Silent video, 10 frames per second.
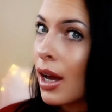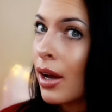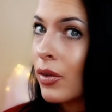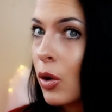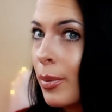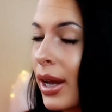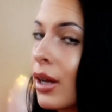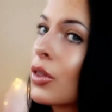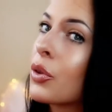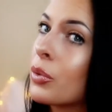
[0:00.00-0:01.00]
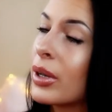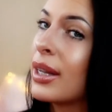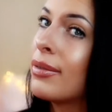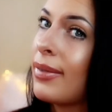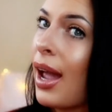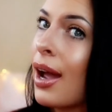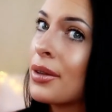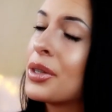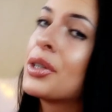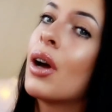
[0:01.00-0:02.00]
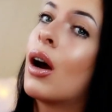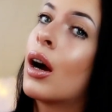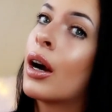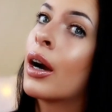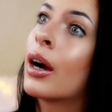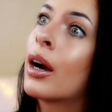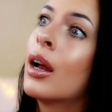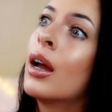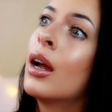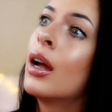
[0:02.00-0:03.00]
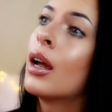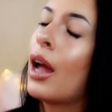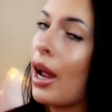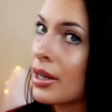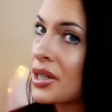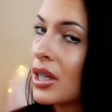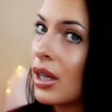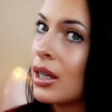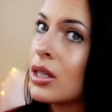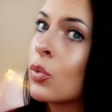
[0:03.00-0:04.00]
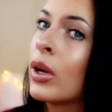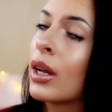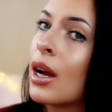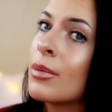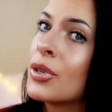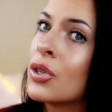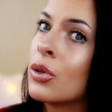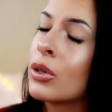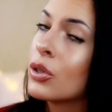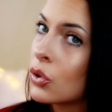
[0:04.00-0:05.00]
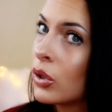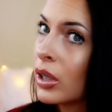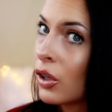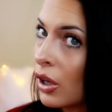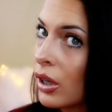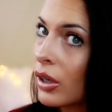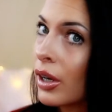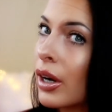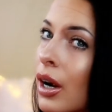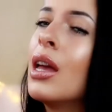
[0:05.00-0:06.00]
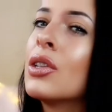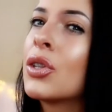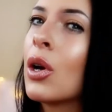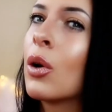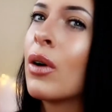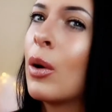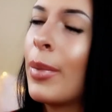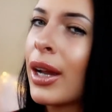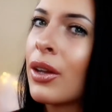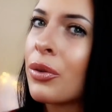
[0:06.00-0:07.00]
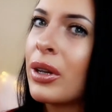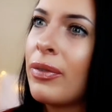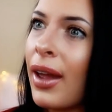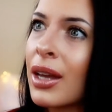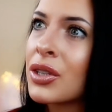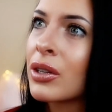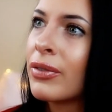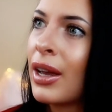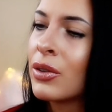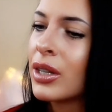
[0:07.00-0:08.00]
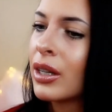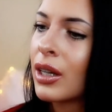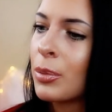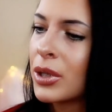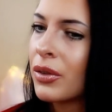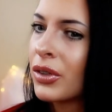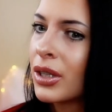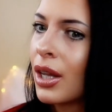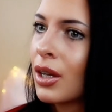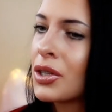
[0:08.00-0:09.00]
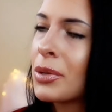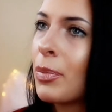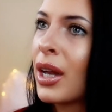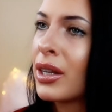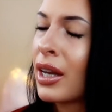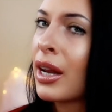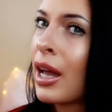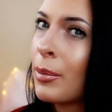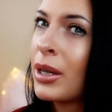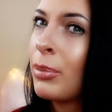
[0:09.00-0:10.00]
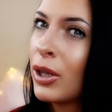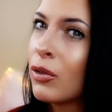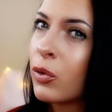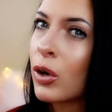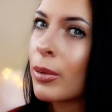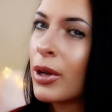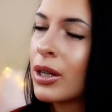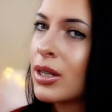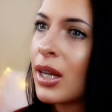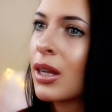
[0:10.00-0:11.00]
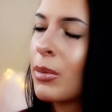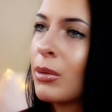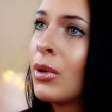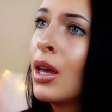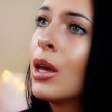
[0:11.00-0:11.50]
of omega-3 fats are excellent when it comes to controlling your hunger. So omega-3 fats are found in a couple different things, but they come in pill form. You can take them in